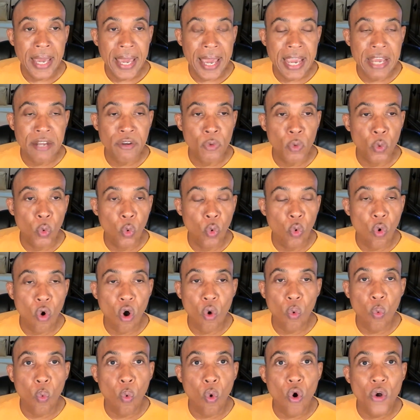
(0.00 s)
and who
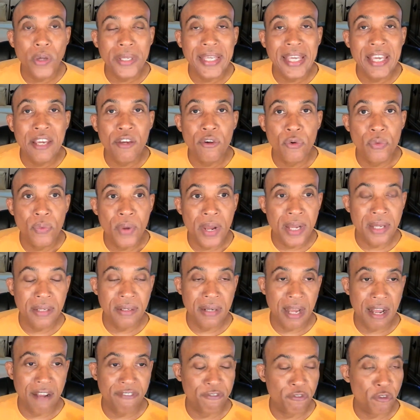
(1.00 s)
are walking around
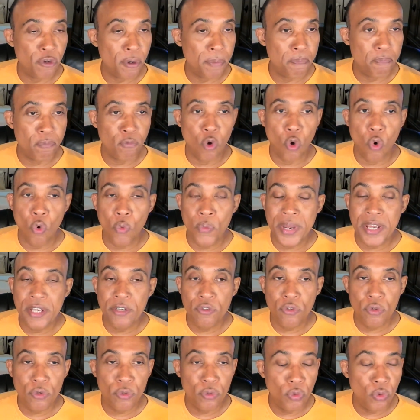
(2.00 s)
after going
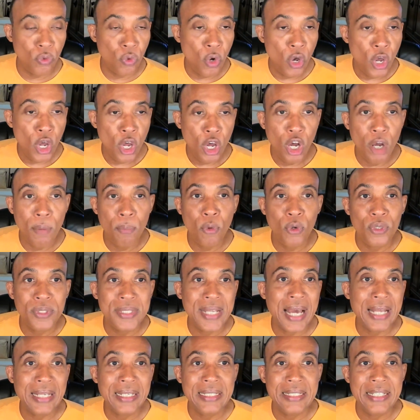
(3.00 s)
through a
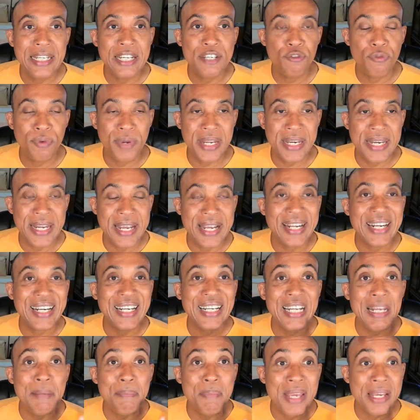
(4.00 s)
modality training
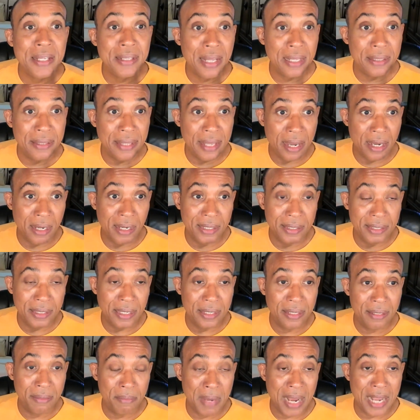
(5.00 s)
claiming that they are
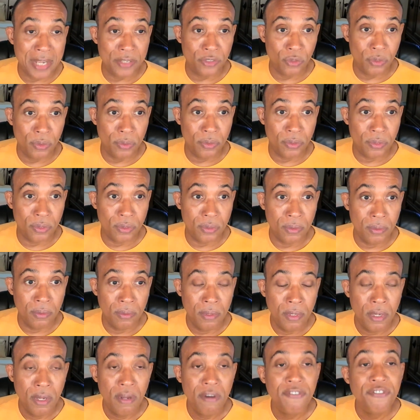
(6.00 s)
Ascended Masters.
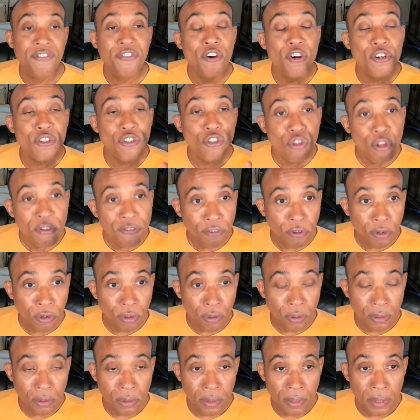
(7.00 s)
First of
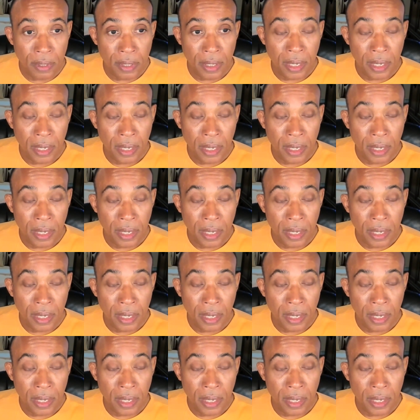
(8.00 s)
all,